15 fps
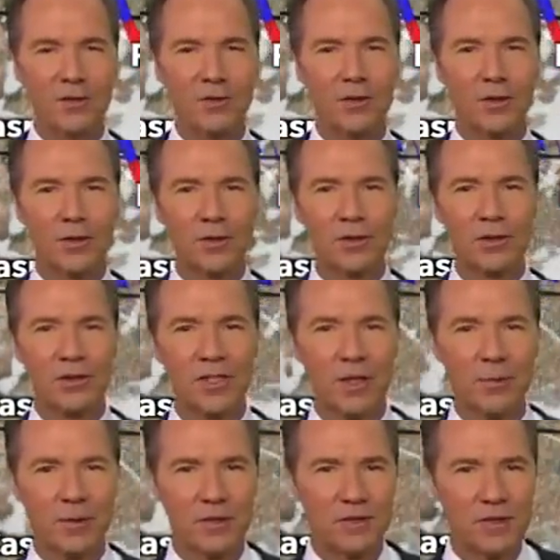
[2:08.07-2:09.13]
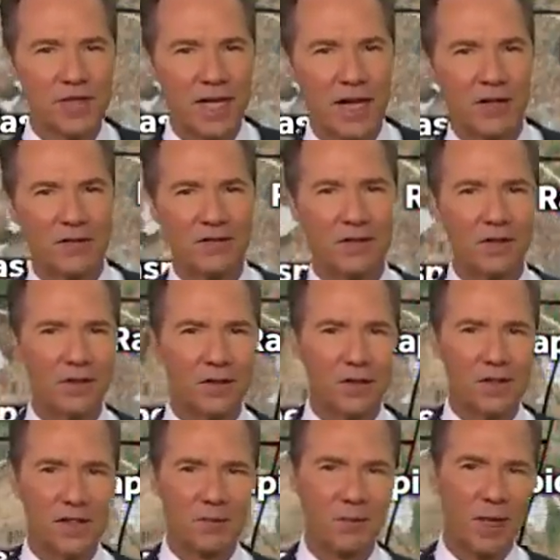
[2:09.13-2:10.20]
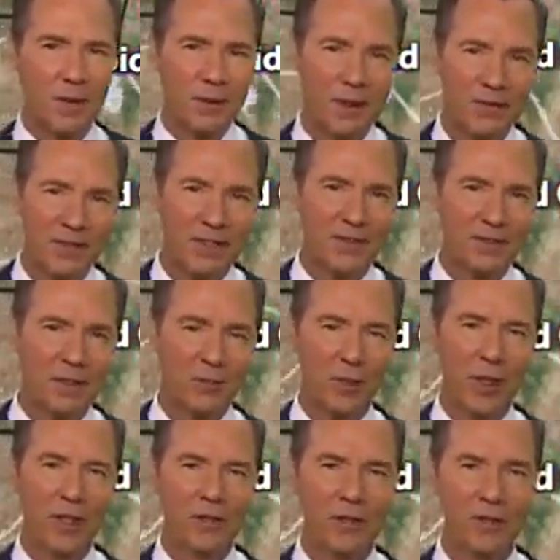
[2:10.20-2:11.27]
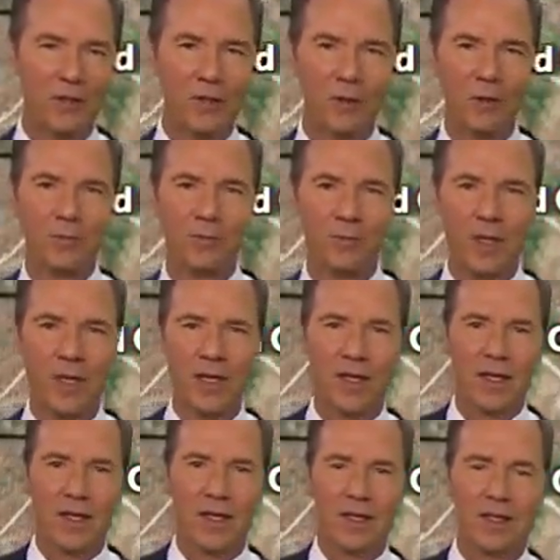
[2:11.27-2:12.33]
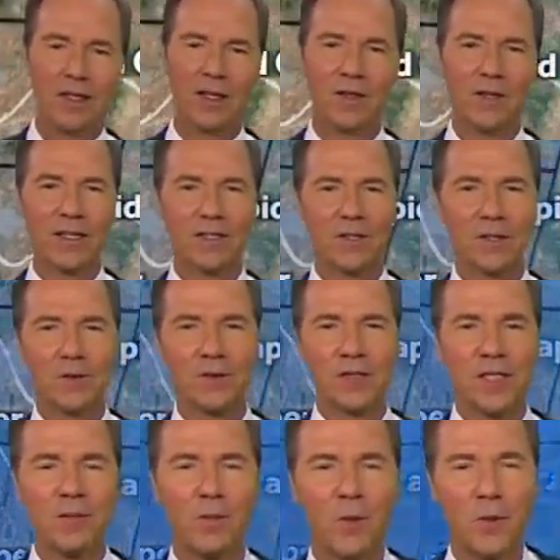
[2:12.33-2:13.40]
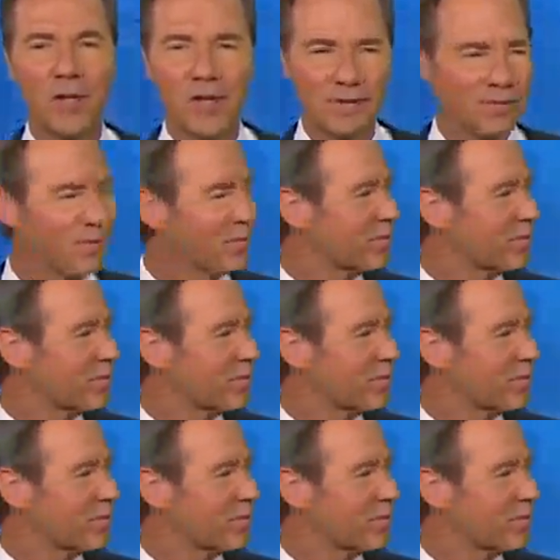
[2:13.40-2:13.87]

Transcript: through, so temperatures down a few degrees and maybe even a sprinkle or two there on Tuesday morning.